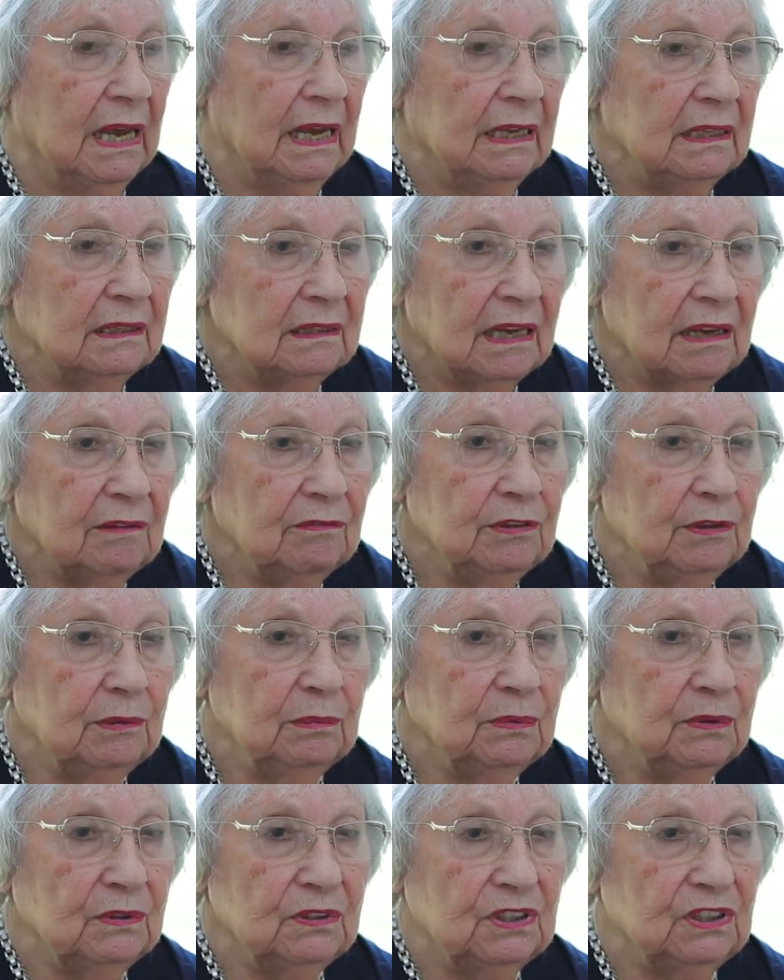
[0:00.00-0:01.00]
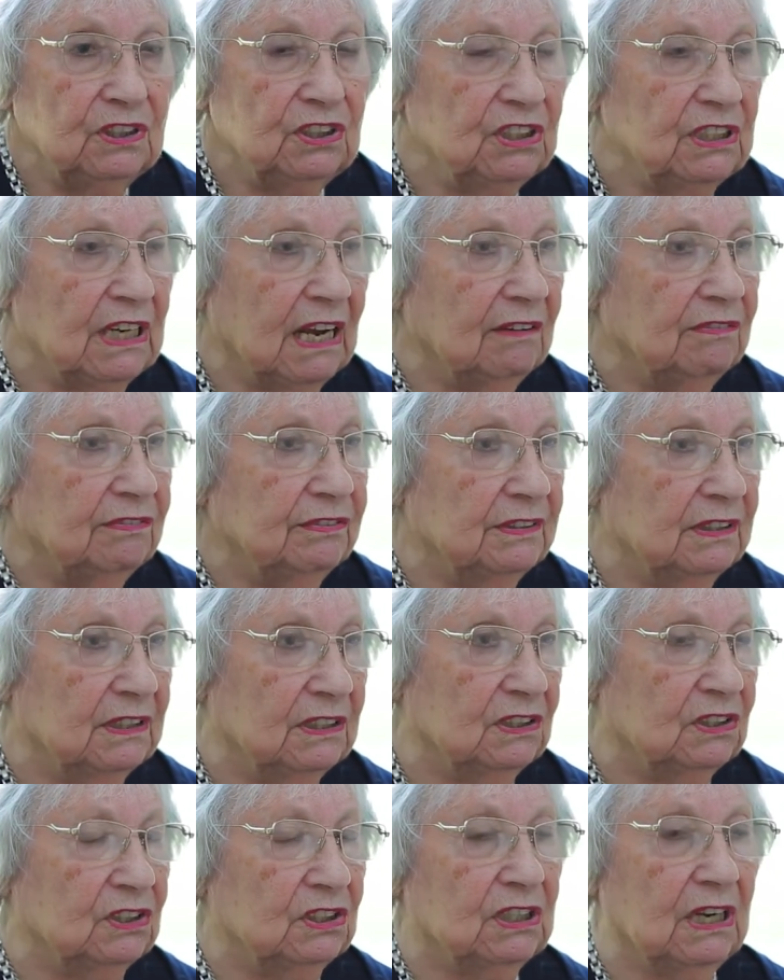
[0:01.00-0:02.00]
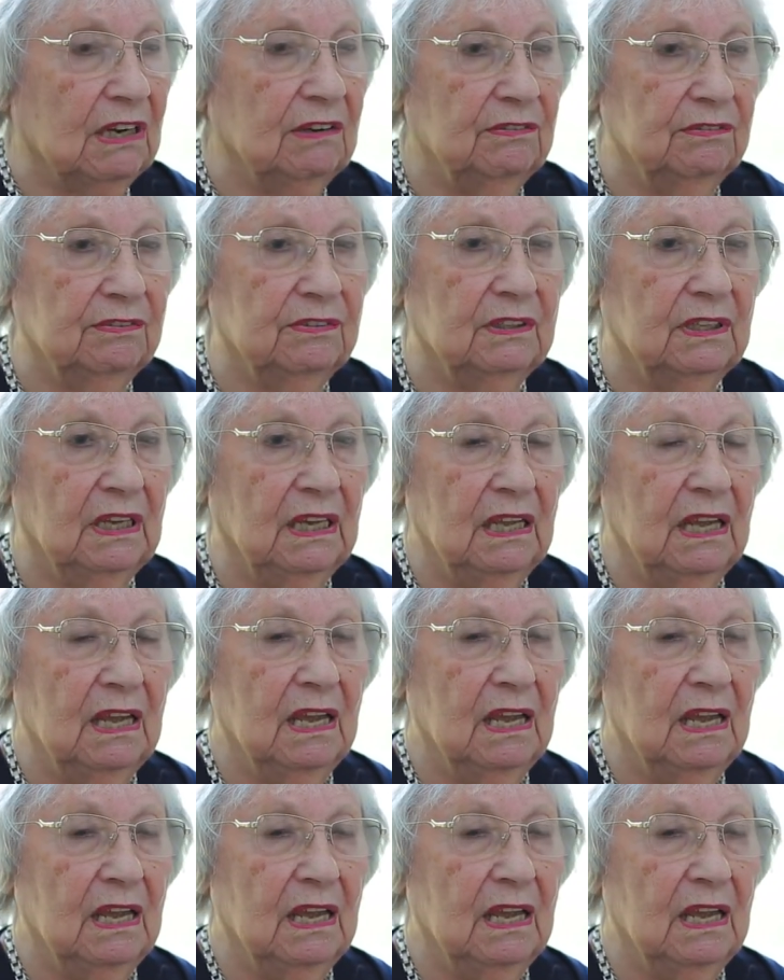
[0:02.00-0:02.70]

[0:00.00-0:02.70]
And everybody shoved and shoved.